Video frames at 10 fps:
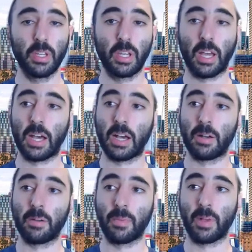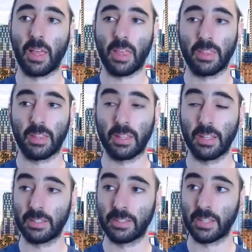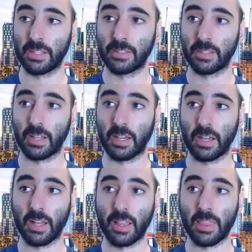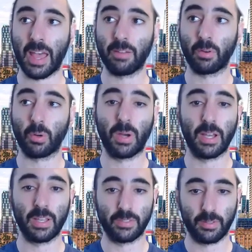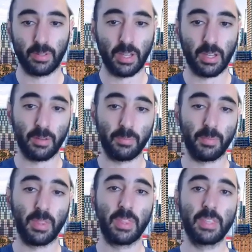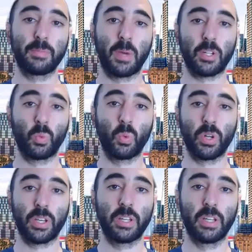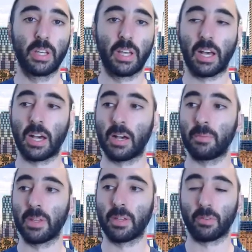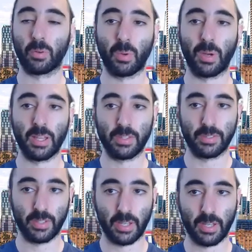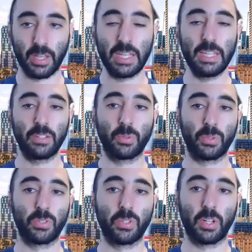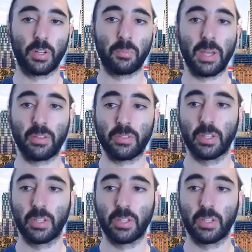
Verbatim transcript: Um, and it says uh, that requires um, this much water. Um, it requires uh, heat to a certain amount.